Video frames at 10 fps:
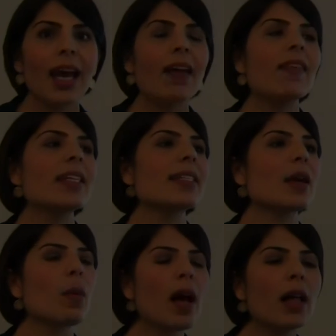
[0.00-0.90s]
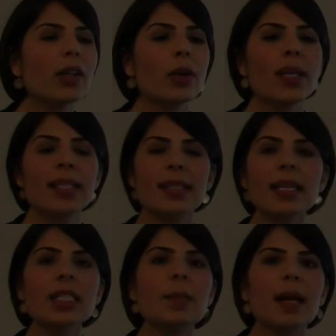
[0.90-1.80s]
and they say, well, you know, in
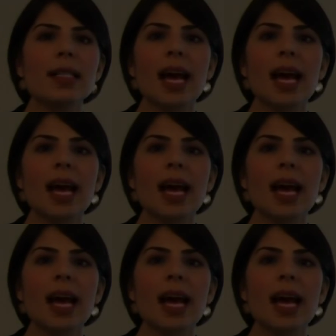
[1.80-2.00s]
6 months,